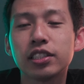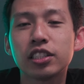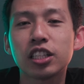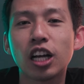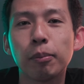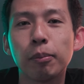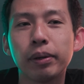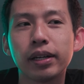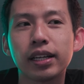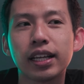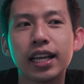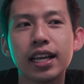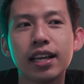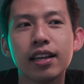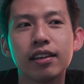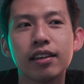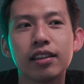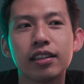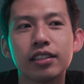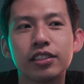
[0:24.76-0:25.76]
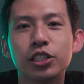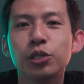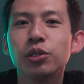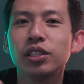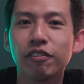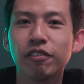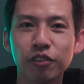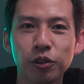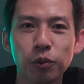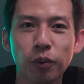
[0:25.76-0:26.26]
this topic in two
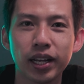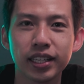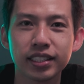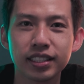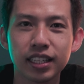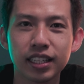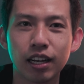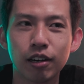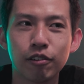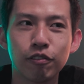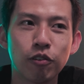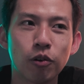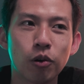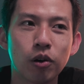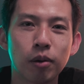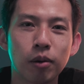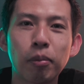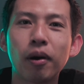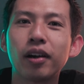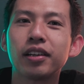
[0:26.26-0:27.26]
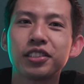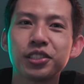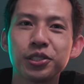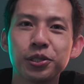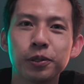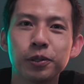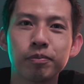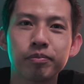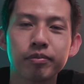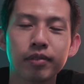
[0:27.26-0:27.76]
different ways now for part
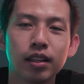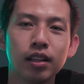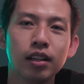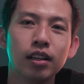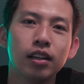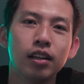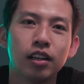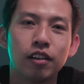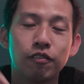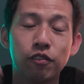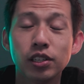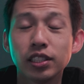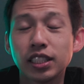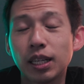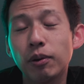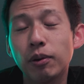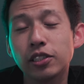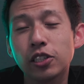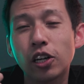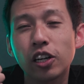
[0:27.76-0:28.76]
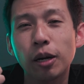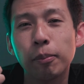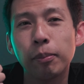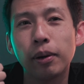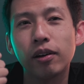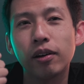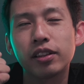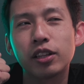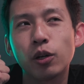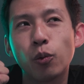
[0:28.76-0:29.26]
two. First, I wanna talk
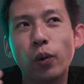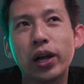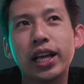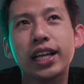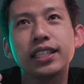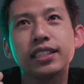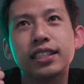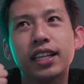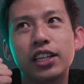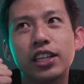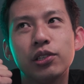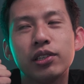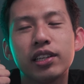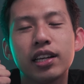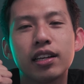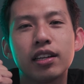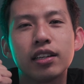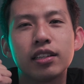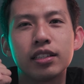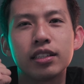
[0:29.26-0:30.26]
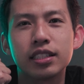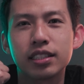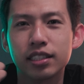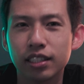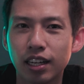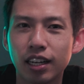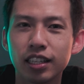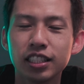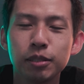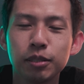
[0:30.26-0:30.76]
about the ways that you can
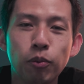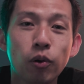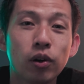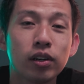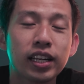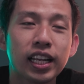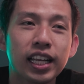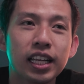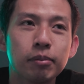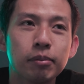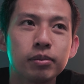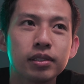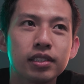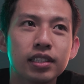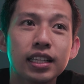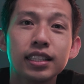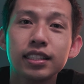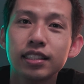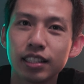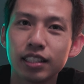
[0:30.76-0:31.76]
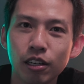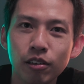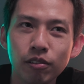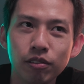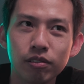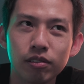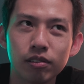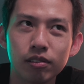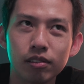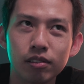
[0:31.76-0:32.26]
discuss board games
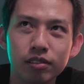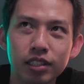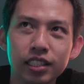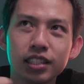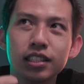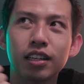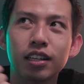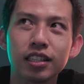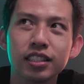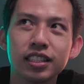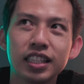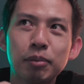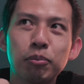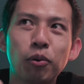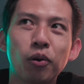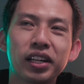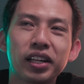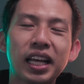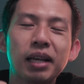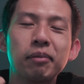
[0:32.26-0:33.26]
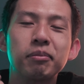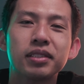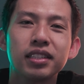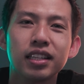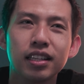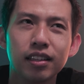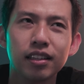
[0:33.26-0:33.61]
itself, discuss the board games